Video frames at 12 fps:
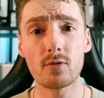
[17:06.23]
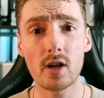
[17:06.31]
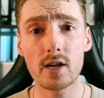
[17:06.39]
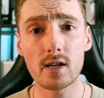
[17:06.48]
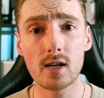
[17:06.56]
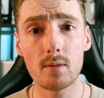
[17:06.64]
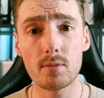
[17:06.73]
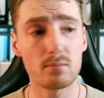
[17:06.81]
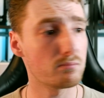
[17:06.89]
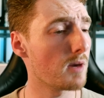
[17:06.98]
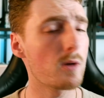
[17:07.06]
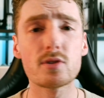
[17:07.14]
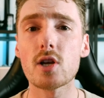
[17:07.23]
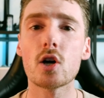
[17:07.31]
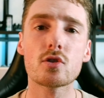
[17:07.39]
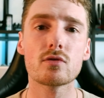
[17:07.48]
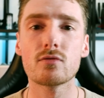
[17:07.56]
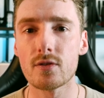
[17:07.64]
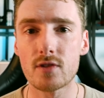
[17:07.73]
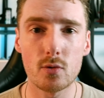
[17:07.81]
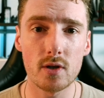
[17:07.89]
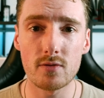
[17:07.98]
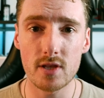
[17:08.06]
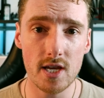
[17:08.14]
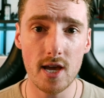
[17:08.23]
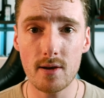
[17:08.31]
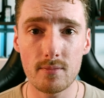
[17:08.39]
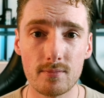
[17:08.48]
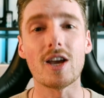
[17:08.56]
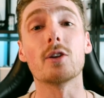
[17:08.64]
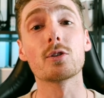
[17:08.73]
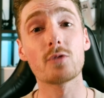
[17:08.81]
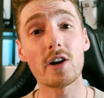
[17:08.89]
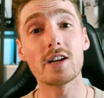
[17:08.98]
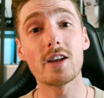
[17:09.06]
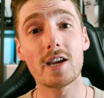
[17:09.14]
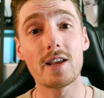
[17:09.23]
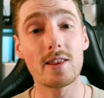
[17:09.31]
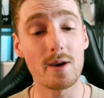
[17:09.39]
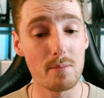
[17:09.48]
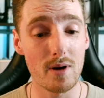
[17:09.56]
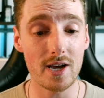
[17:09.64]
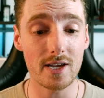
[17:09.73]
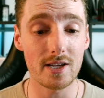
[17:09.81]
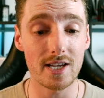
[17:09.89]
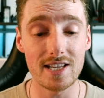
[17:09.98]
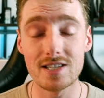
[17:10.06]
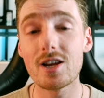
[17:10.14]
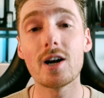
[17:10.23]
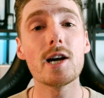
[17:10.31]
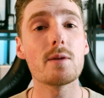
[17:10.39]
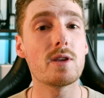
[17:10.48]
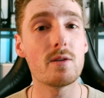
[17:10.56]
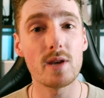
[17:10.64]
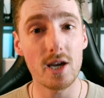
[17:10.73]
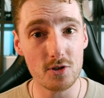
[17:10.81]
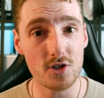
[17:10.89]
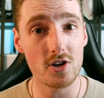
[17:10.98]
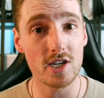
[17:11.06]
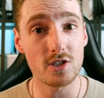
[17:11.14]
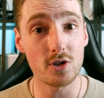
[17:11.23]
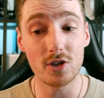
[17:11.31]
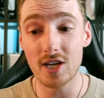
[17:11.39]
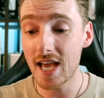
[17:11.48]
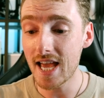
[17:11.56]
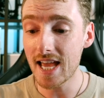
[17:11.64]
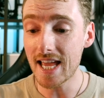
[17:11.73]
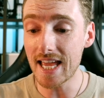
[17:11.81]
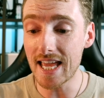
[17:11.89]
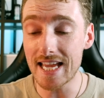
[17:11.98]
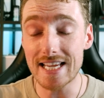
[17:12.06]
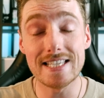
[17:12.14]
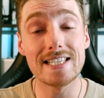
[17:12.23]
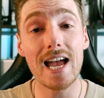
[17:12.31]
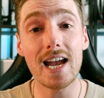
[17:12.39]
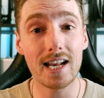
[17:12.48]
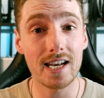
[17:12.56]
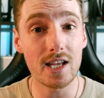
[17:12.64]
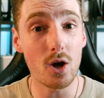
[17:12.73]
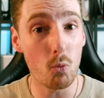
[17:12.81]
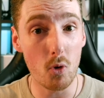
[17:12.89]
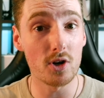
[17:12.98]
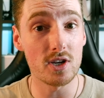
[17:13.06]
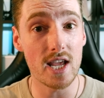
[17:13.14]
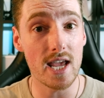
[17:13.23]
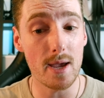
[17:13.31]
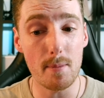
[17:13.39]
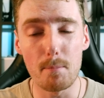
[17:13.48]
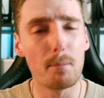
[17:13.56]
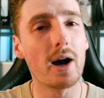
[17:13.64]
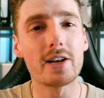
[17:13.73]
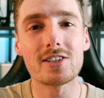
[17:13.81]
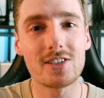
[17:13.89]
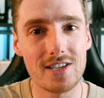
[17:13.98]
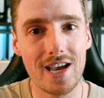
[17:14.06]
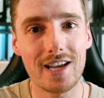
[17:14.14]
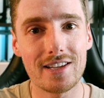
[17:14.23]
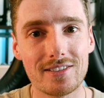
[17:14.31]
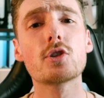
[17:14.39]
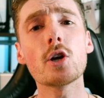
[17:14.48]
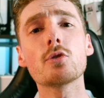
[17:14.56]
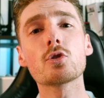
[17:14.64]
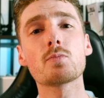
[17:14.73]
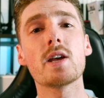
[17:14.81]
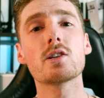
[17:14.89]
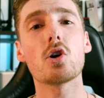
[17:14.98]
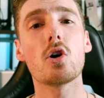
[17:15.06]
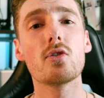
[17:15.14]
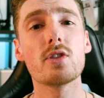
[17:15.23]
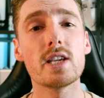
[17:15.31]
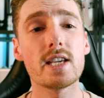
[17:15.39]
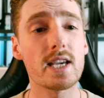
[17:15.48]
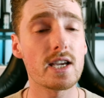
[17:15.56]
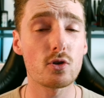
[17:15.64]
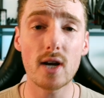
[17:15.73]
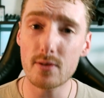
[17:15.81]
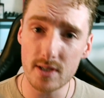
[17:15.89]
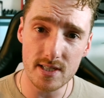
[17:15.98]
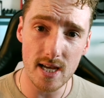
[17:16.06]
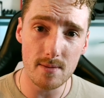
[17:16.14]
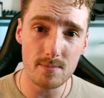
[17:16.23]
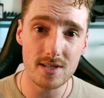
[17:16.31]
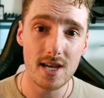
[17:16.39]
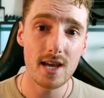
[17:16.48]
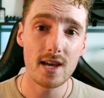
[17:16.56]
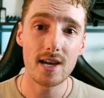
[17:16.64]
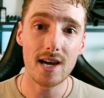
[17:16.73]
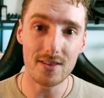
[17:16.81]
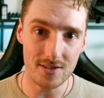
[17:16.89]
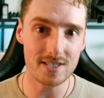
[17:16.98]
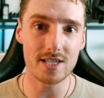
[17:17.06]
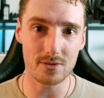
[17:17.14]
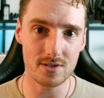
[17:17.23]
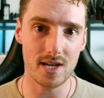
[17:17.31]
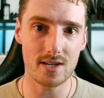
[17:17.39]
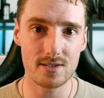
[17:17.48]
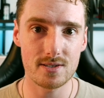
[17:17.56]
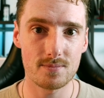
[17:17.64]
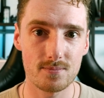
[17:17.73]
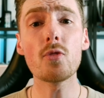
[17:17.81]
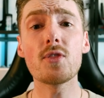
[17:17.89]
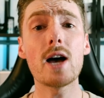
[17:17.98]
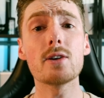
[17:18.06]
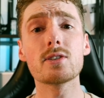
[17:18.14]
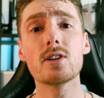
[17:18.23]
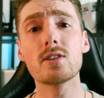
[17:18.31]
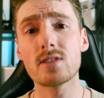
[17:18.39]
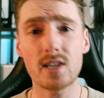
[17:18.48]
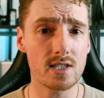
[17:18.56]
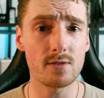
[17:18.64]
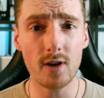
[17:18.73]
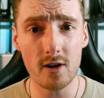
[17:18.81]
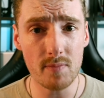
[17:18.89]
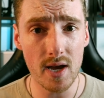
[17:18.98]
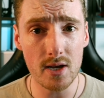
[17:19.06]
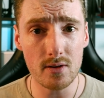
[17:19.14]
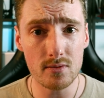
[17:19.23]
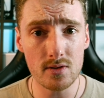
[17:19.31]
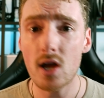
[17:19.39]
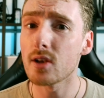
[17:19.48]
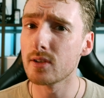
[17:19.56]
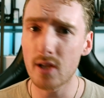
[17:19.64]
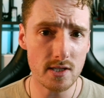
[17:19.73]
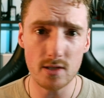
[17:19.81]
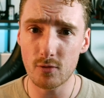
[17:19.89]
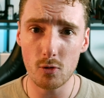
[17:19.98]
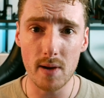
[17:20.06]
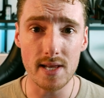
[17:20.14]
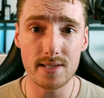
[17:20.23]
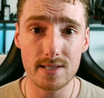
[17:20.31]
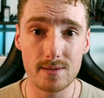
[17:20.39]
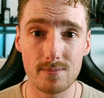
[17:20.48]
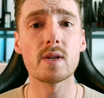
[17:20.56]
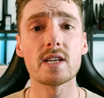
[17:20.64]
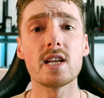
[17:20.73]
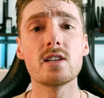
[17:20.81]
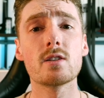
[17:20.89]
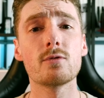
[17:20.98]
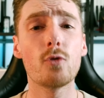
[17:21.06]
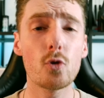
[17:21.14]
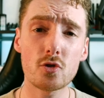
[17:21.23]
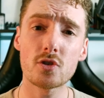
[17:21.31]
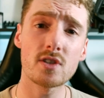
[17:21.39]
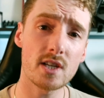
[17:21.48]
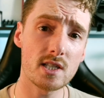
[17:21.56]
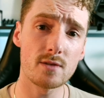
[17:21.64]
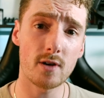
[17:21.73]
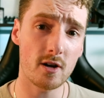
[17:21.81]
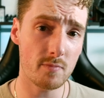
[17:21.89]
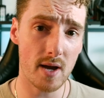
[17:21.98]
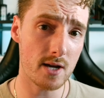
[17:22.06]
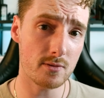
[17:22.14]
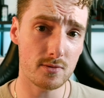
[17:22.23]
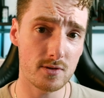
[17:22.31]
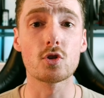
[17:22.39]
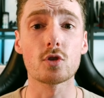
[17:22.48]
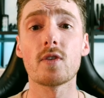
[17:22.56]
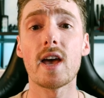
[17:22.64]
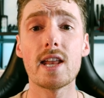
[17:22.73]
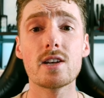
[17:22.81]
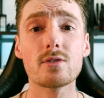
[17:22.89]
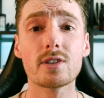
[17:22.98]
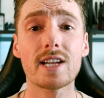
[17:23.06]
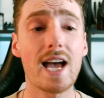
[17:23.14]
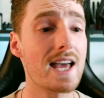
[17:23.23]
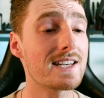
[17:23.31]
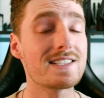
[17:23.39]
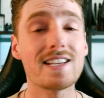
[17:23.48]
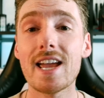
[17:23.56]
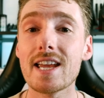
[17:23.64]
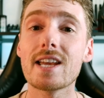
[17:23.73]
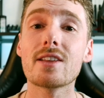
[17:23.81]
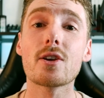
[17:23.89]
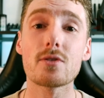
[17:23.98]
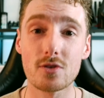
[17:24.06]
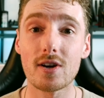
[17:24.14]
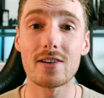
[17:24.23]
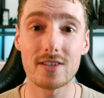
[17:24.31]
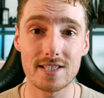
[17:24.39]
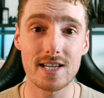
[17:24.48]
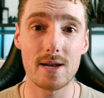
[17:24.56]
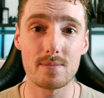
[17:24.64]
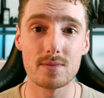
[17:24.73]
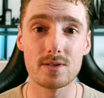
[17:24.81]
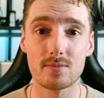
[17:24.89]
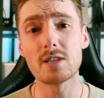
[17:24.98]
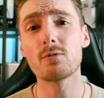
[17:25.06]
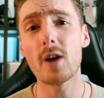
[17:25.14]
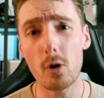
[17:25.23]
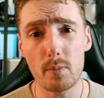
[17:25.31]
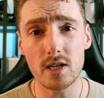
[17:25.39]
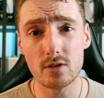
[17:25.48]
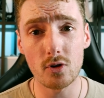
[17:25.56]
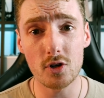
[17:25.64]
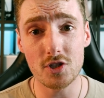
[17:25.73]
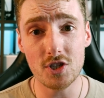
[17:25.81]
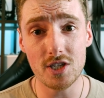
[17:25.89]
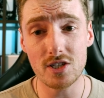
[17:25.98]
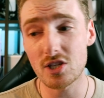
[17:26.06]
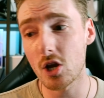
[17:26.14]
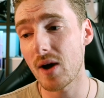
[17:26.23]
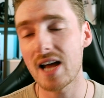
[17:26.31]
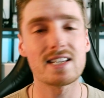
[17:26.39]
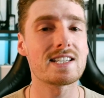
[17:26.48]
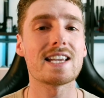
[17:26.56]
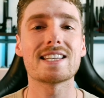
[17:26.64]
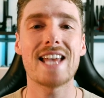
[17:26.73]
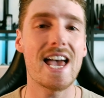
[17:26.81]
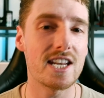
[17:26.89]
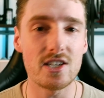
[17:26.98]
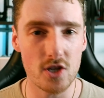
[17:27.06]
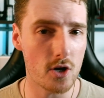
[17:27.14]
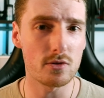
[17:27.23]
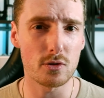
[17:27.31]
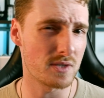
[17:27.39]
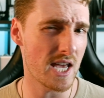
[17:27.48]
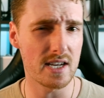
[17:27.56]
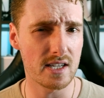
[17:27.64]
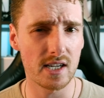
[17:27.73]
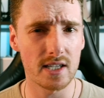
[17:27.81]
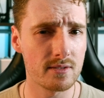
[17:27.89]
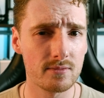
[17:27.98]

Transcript: to Flying Club, mine was 150 quid for the year, and I was very lucky that my entire PPL journey took exactly 1 year minus a day. The total spent on the ground exams and the skills test, £1,065.94, split into £465 just for entering and taking those ground exams. I did fail meteorology, so I had to take 10 in total technically.